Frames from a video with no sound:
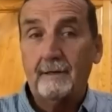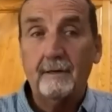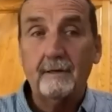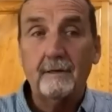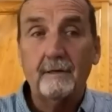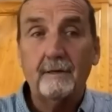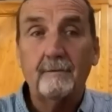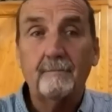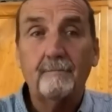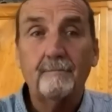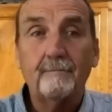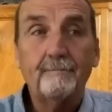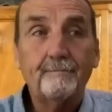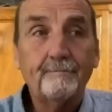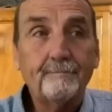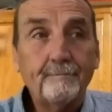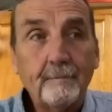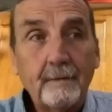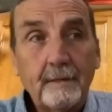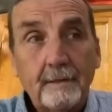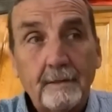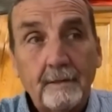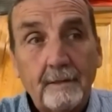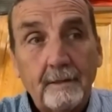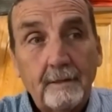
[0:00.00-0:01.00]
a, uh,
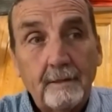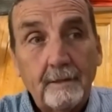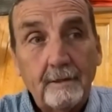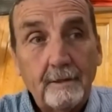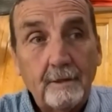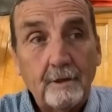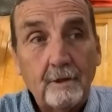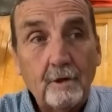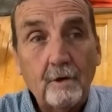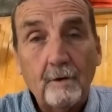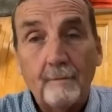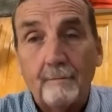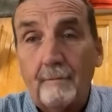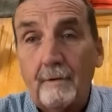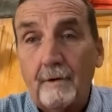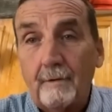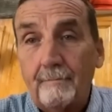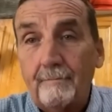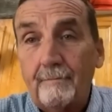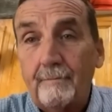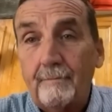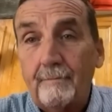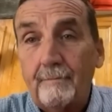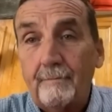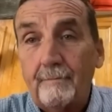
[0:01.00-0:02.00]
you know, a
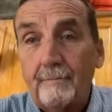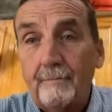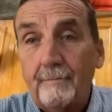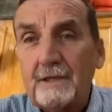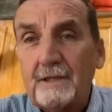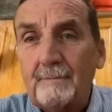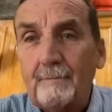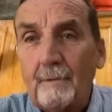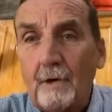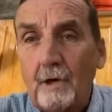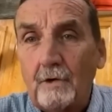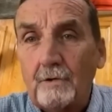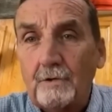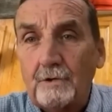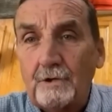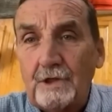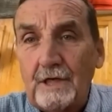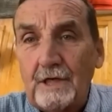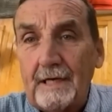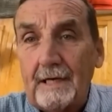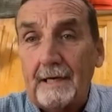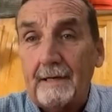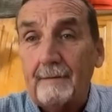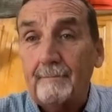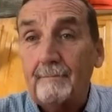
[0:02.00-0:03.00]
pretty small
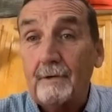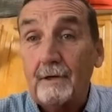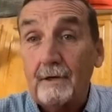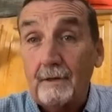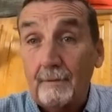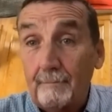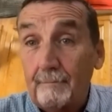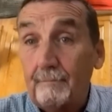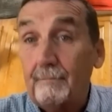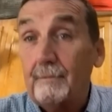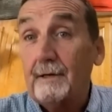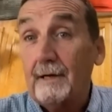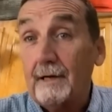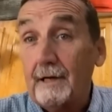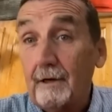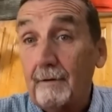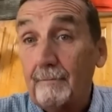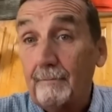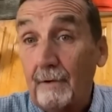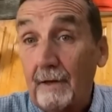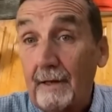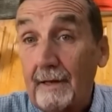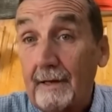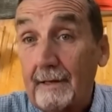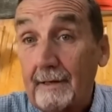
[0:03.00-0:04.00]
jet, but an
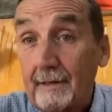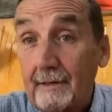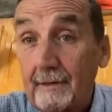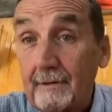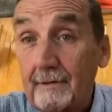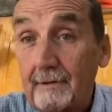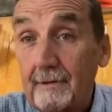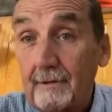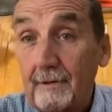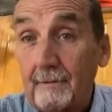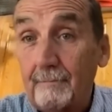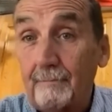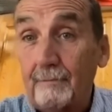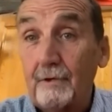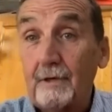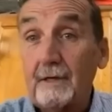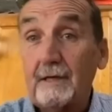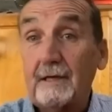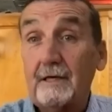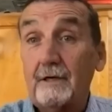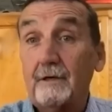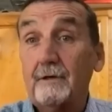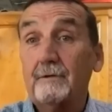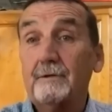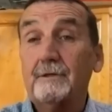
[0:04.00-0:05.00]
airplane, a pretty
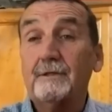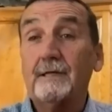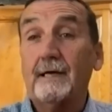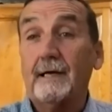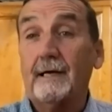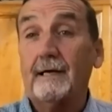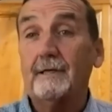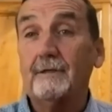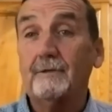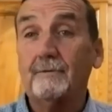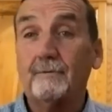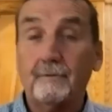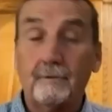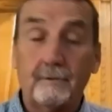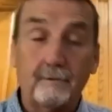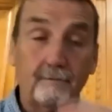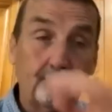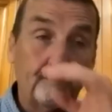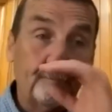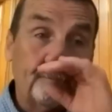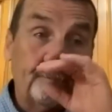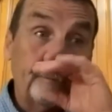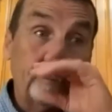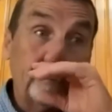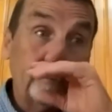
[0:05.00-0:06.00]
good sized one,
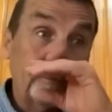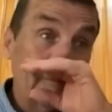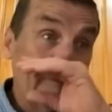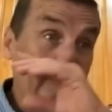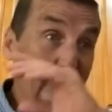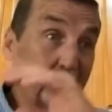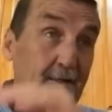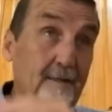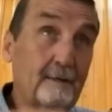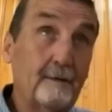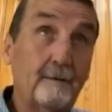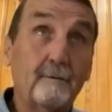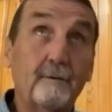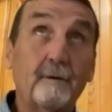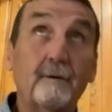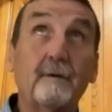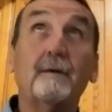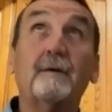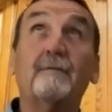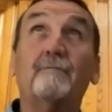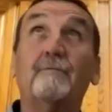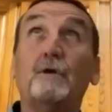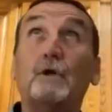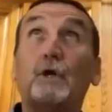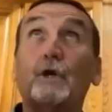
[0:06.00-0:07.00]

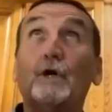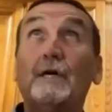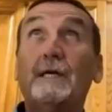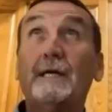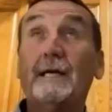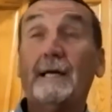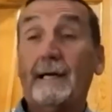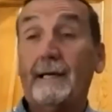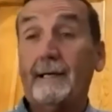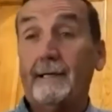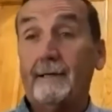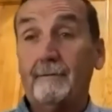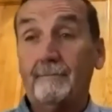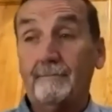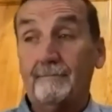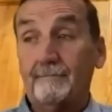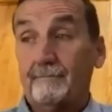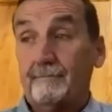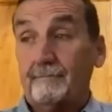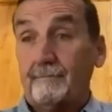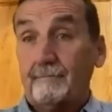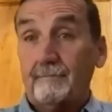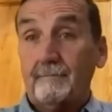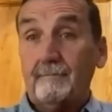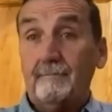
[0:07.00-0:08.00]
if you look at it.
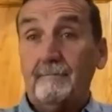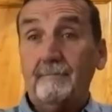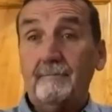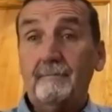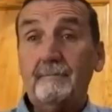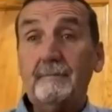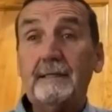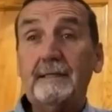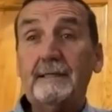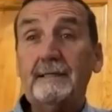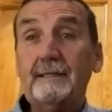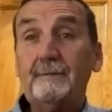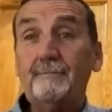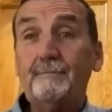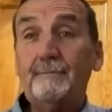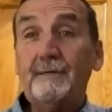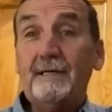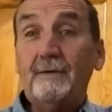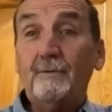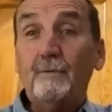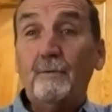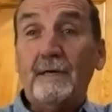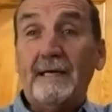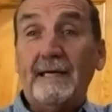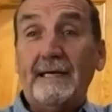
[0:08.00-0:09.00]
These
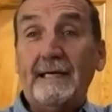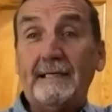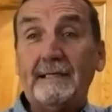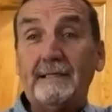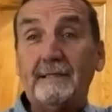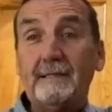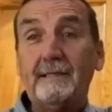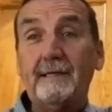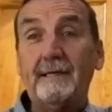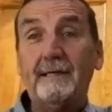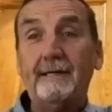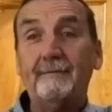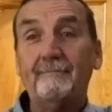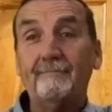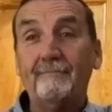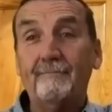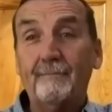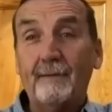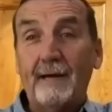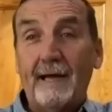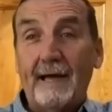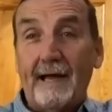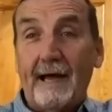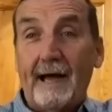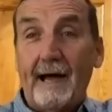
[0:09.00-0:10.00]
big wings came
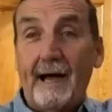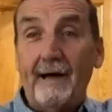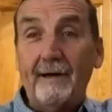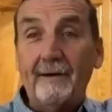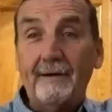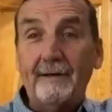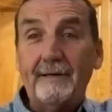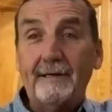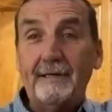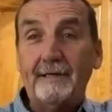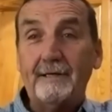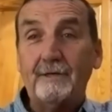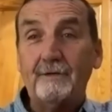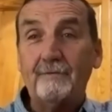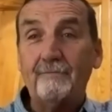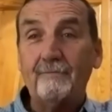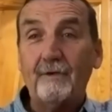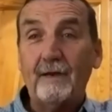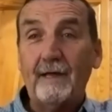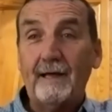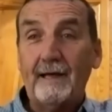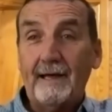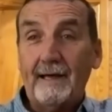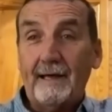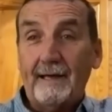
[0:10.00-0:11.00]
out and it's
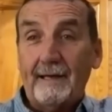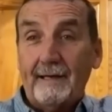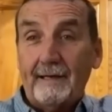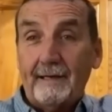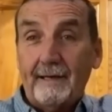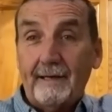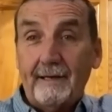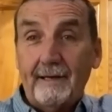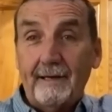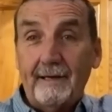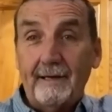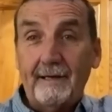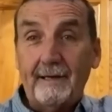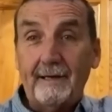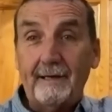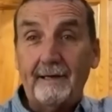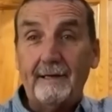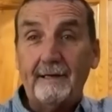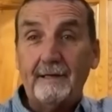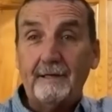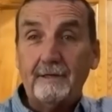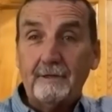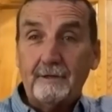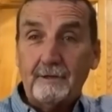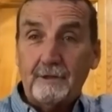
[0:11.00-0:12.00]
flying and
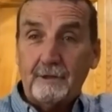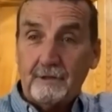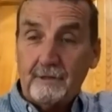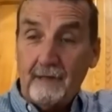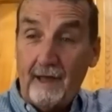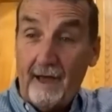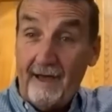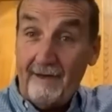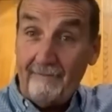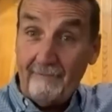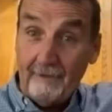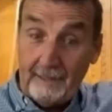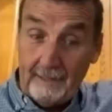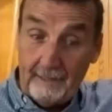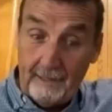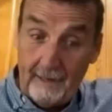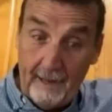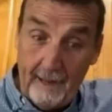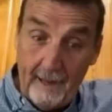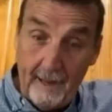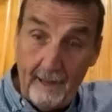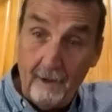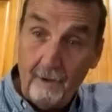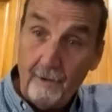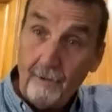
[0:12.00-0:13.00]
it's diving
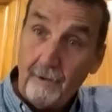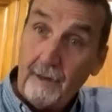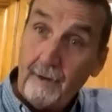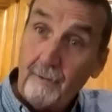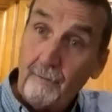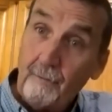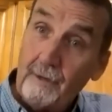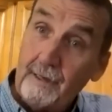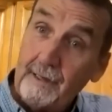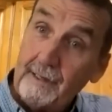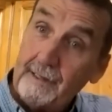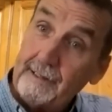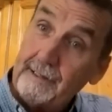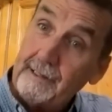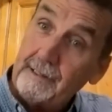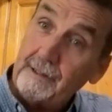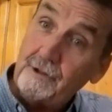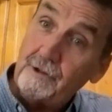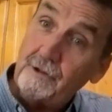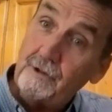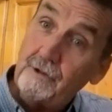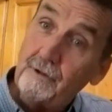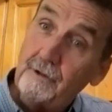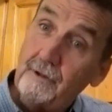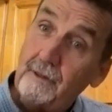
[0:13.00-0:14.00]
down. And when it
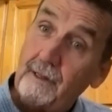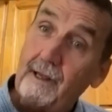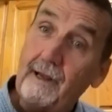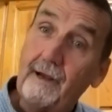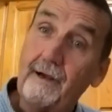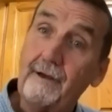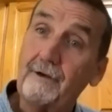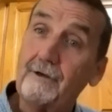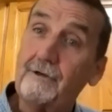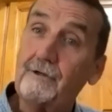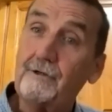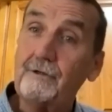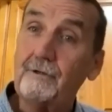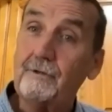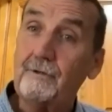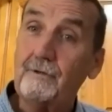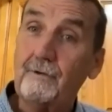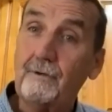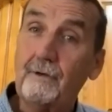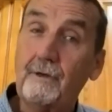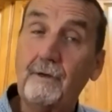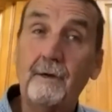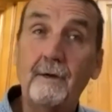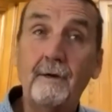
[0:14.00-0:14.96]
gets to the altitude,